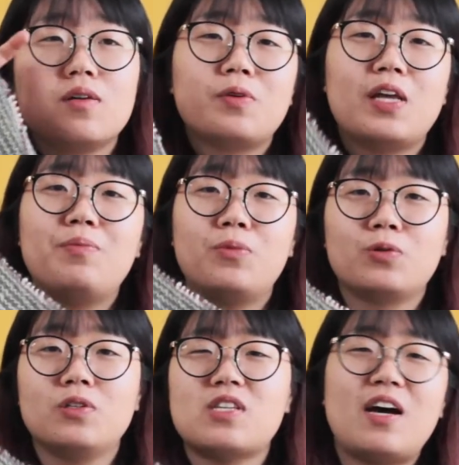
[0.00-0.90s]
without
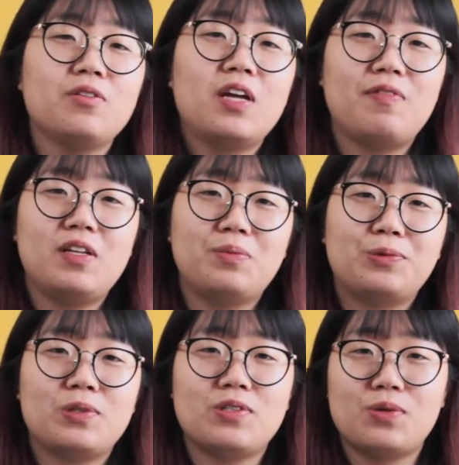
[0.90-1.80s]
mordants. I don't have any
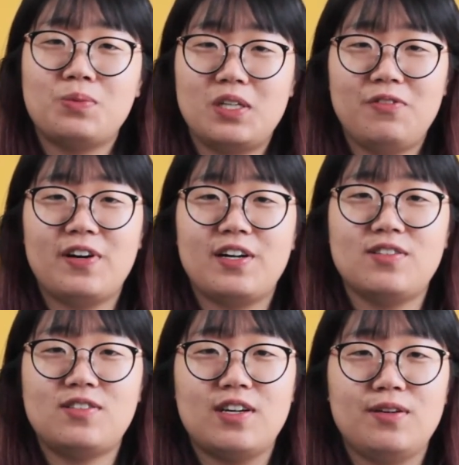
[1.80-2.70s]
mordants or
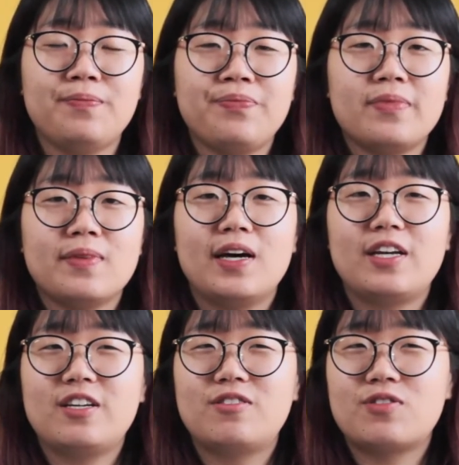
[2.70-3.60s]
modifiers, so I
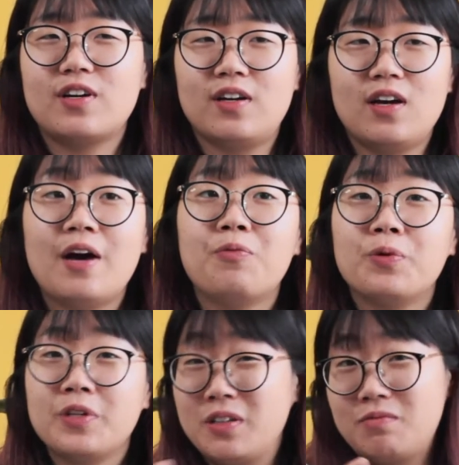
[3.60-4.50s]
could try. I
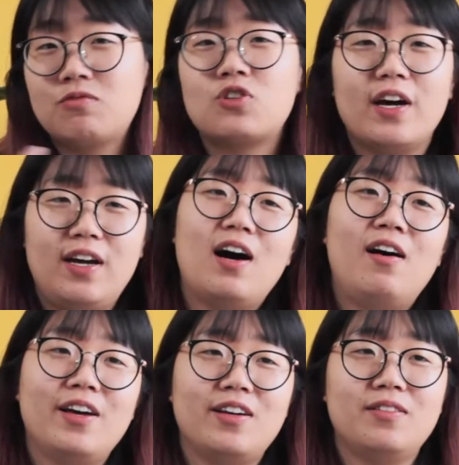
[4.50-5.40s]
want to try
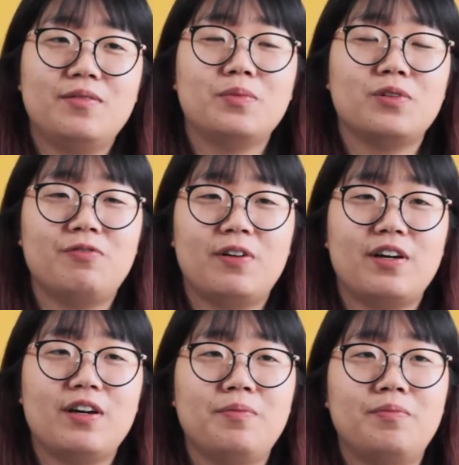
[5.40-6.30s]
iron modifier.